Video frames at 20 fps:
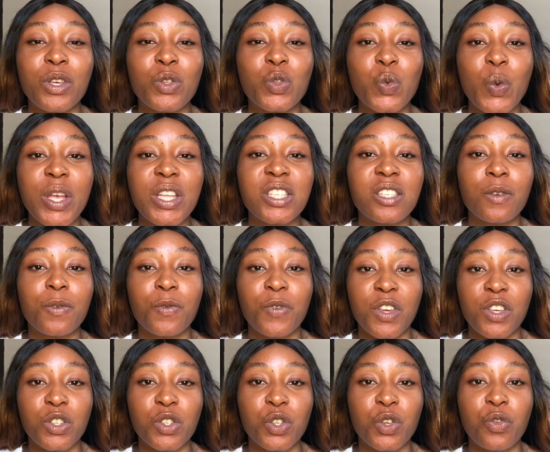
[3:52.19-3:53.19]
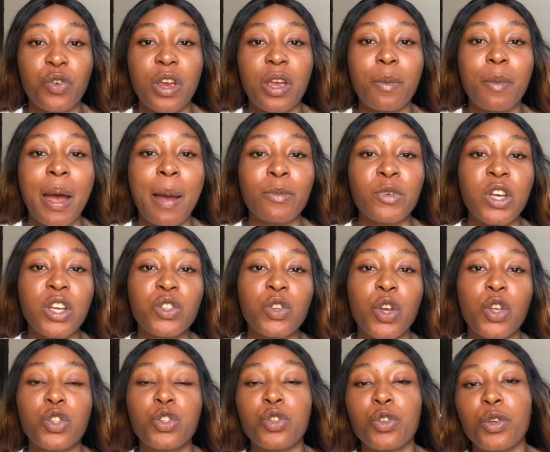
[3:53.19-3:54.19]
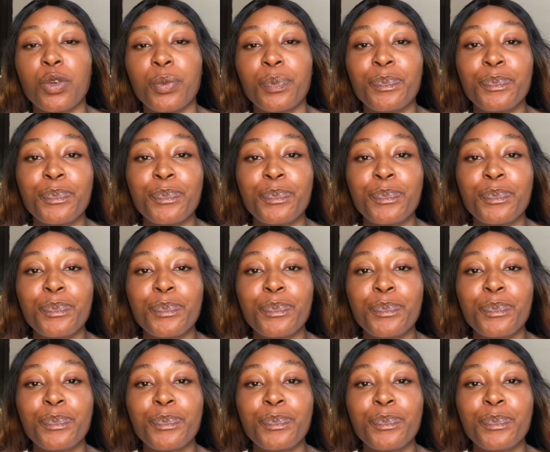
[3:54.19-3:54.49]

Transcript: 20 face cream. I'm just going to